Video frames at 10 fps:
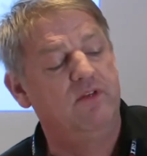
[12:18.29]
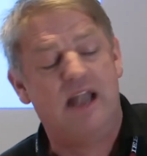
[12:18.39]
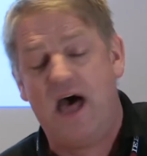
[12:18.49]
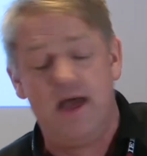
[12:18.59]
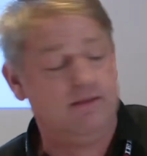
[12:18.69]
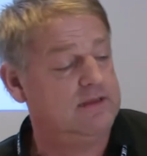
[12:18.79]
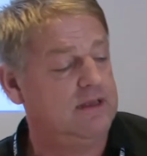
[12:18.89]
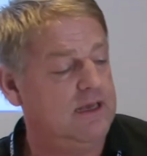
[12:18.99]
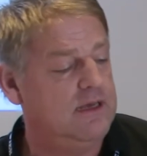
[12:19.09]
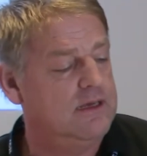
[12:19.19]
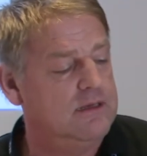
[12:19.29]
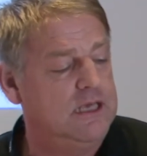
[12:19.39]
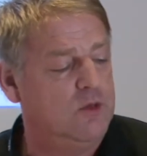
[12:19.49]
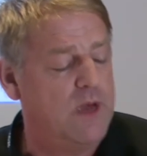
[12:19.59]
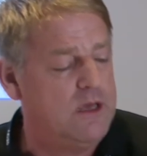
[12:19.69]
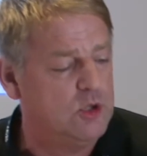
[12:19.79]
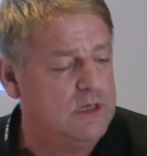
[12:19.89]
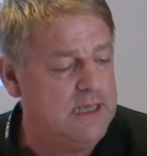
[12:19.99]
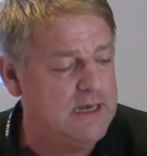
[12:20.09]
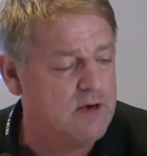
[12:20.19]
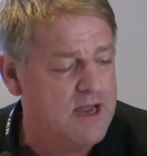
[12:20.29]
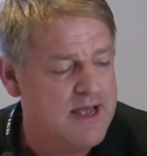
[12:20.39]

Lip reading: the last equation here